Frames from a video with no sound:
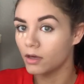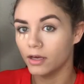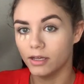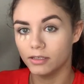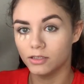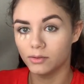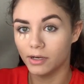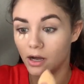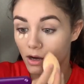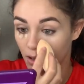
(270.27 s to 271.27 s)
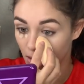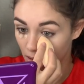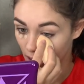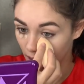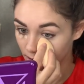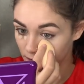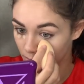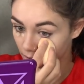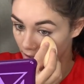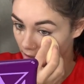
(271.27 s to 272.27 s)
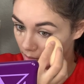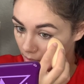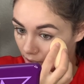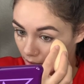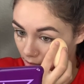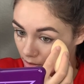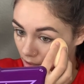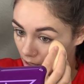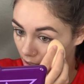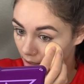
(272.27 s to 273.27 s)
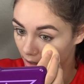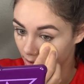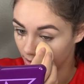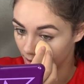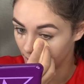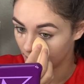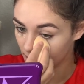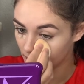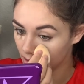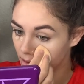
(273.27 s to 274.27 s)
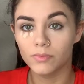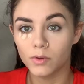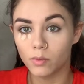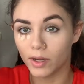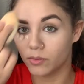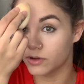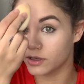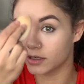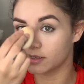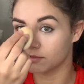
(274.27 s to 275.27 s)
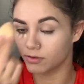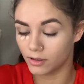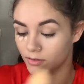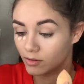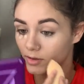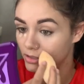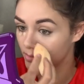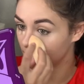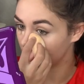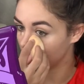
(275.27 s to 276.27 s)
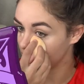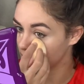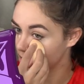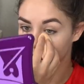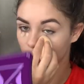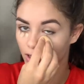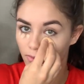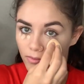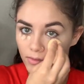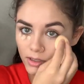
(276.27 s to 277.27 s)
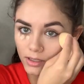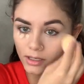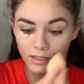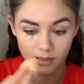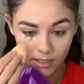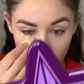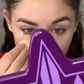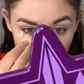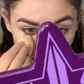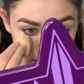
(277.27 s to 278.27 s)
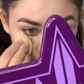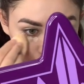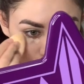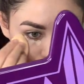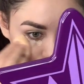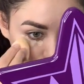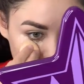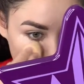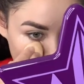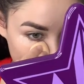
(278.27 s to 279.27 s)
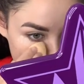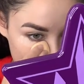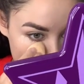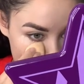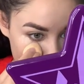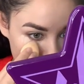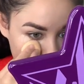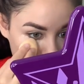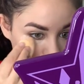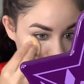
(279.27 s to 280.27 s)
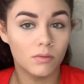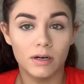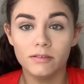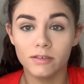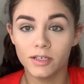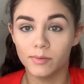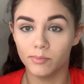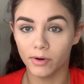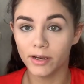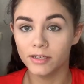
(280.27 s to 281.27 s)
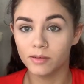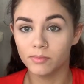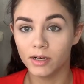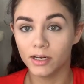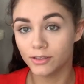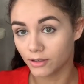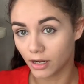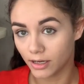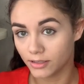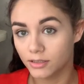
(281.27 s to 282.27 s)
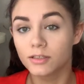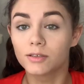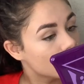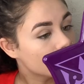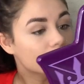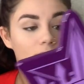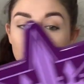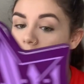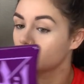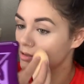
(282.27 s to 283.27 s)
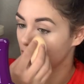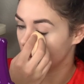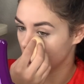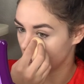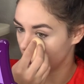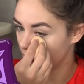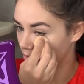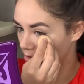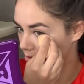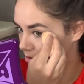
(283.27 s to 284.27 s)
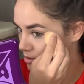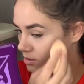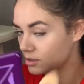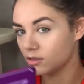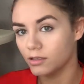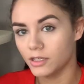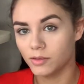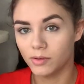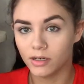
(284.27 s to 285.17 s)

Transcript: It is doing a lot to brighten up my under eye area. Way more than it did for the rest of my face. It's looking really nice there. And I'm gonna go in here before it dries. Well, it brightened up my under eyes. It didn't do anything for the creases underneath my